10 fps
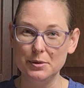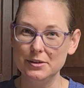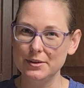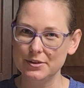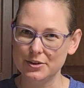to be
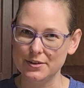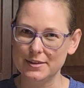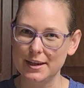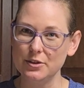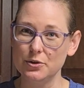
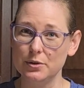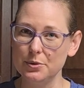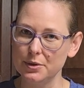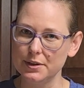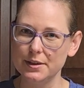delicious and
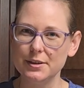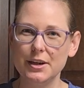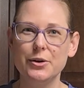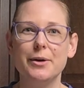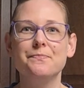totally worth it.
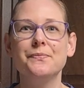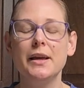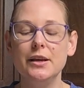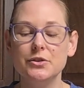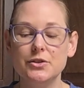Okay,
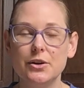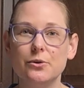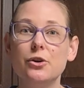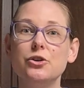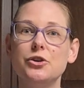
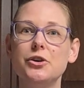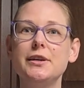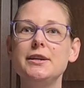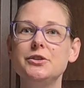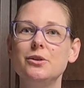so
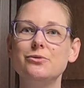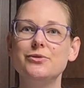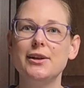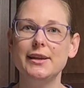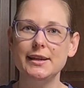cookie dough
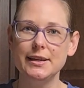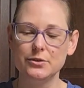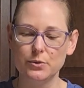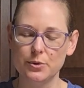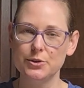filling
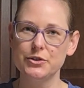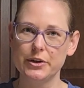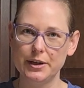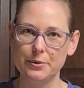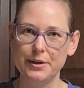is what we're
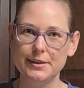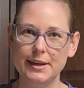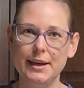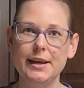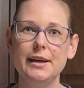starting with.
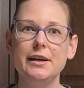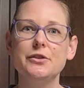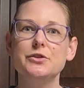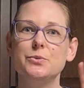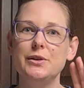
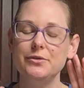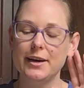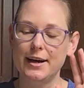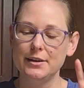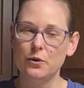So we've
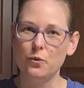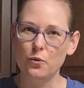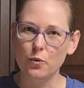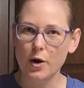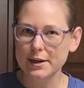got
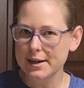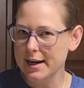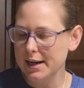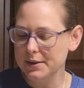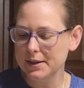1
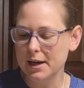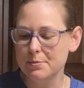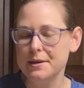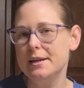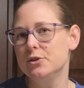1/8
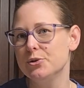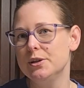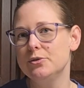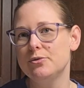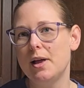cup heat
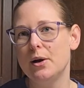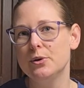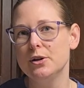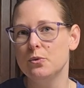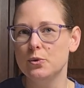treated
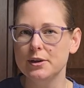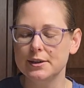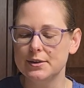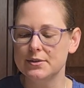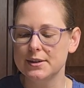flour. We're
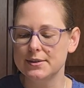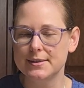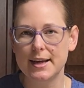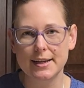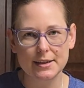going to discuss
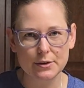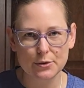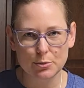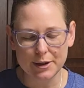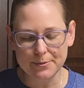that in a
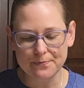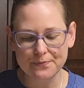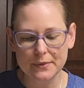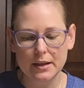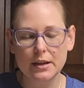little bit.
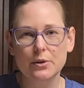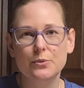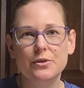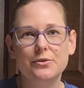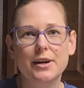
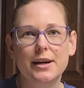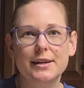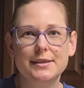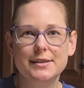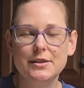We've
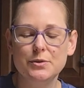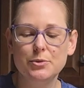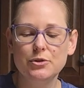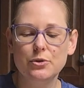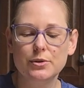got a
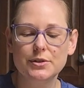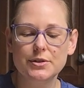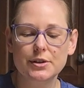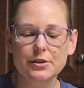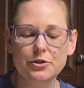teaspoon
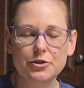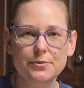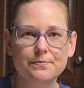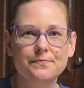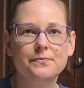
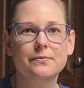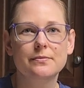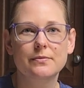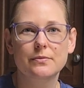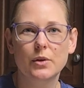cornstarch,
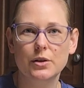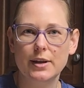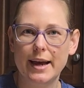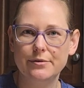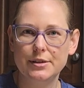
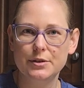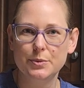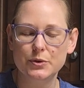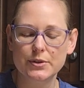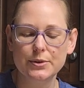1/2
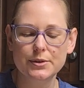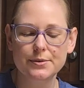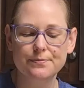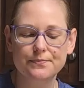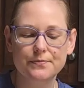teaspoon salt,